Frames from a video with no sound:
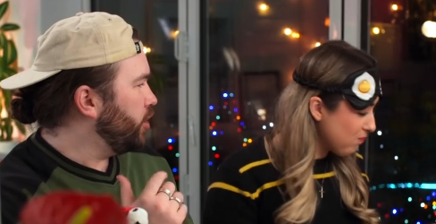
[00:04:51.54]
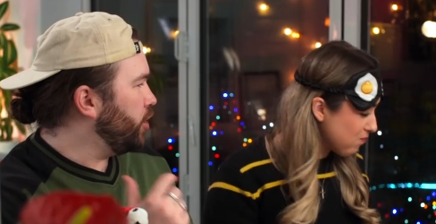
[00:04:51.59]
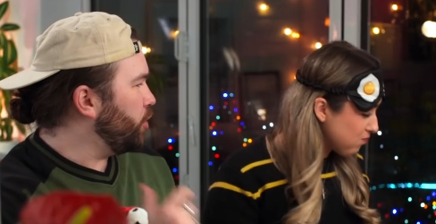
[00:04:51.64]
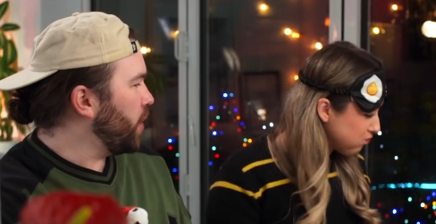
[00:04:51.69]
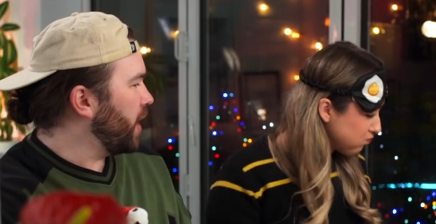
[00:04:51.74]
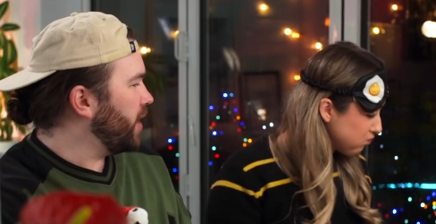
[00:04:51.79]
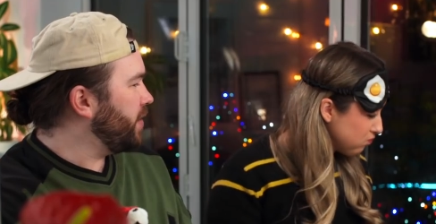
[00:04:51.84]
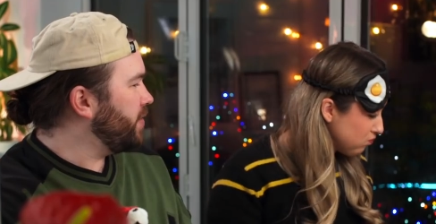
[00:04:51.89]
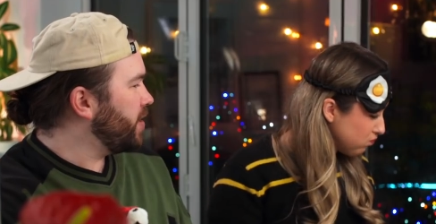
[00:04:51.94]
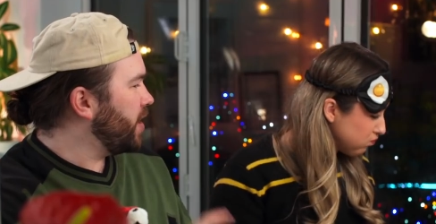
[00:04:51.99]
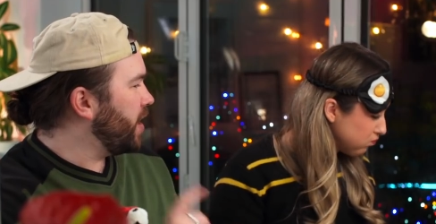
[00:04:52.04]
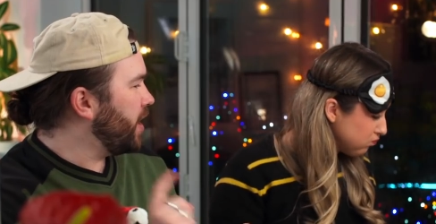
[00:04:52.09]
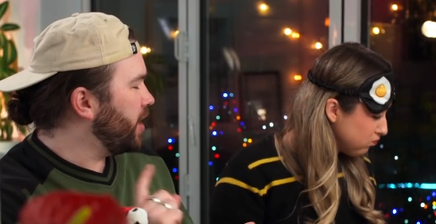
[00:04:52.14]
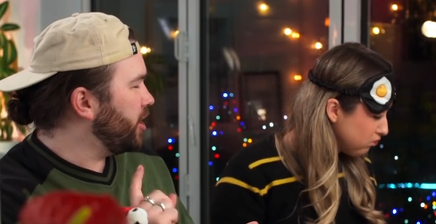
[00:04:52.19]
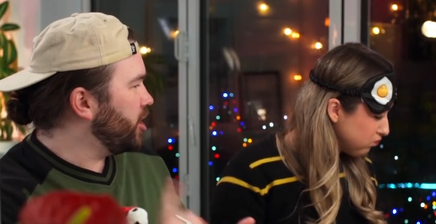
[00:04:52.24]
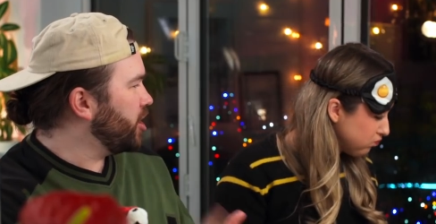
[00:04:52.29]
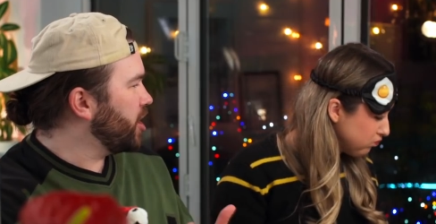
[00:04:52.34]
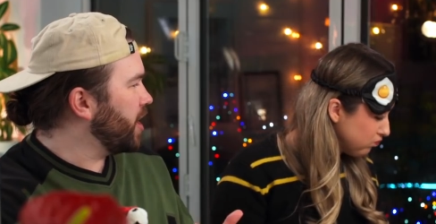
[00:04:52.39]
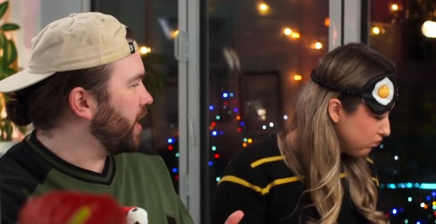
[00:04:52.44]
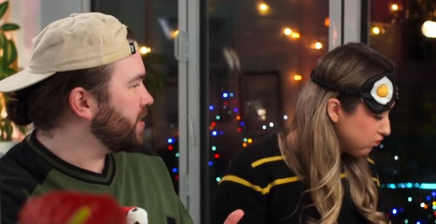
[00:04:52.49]
Speaker 1: You ate it and
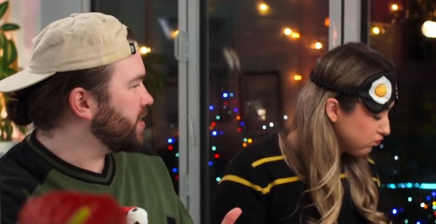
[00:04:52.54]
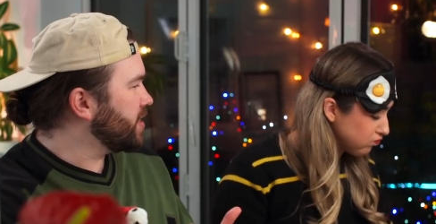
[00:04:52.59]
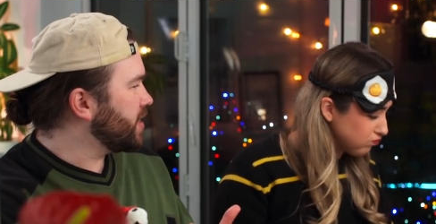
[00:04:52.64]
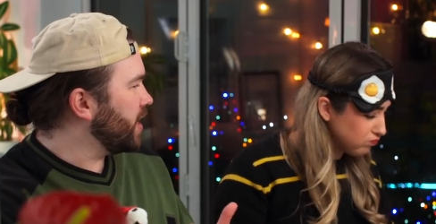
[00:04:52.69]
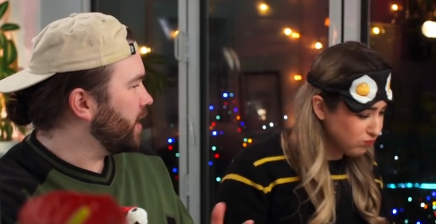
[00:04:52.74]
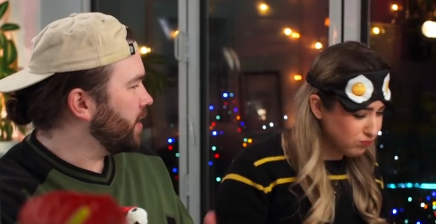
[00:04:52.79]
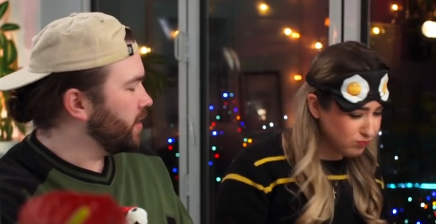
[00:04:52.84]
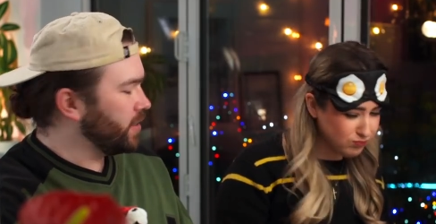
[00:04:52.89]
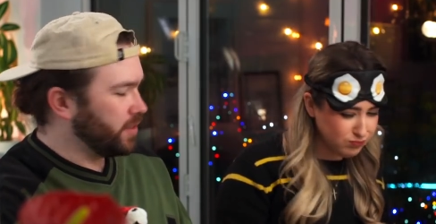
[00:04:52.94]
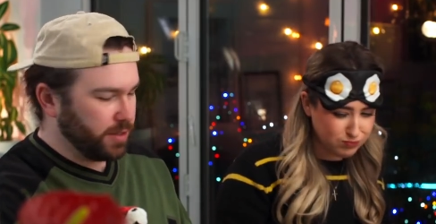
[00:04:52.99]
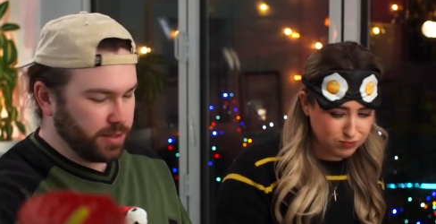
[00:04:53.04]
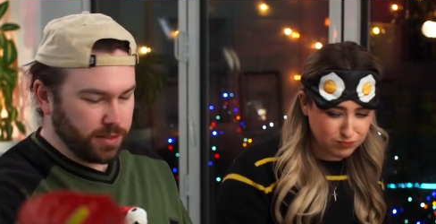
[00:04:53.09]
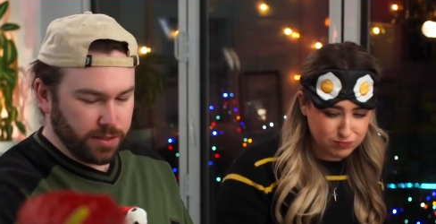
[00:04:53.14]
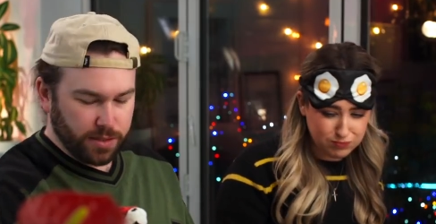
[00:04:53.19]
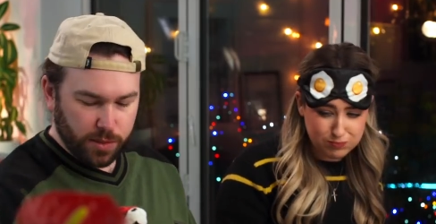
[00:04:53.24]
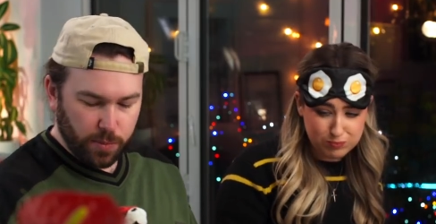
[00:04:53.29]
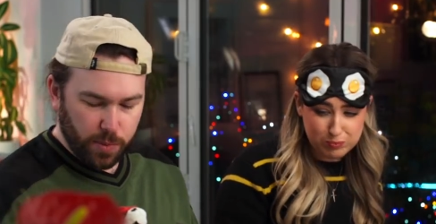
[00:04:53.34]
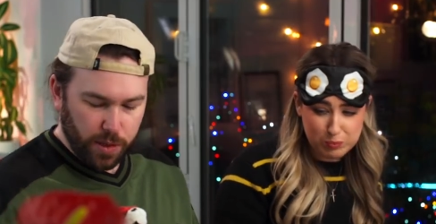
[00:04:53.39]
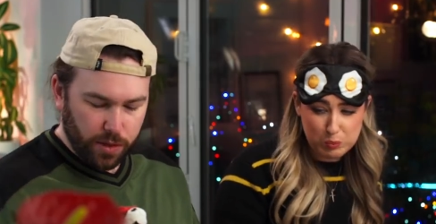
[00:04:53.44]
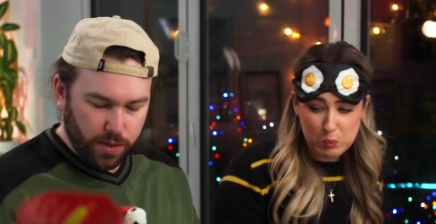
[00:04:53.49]
you guessed it.
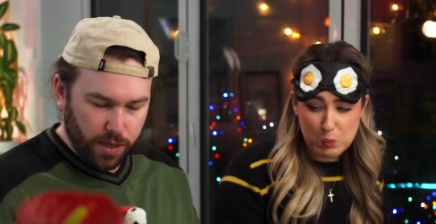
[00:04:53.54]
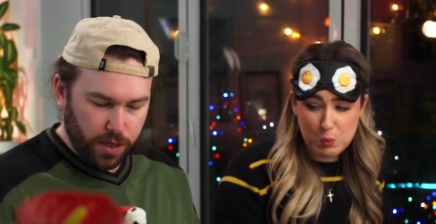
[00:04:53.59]
So well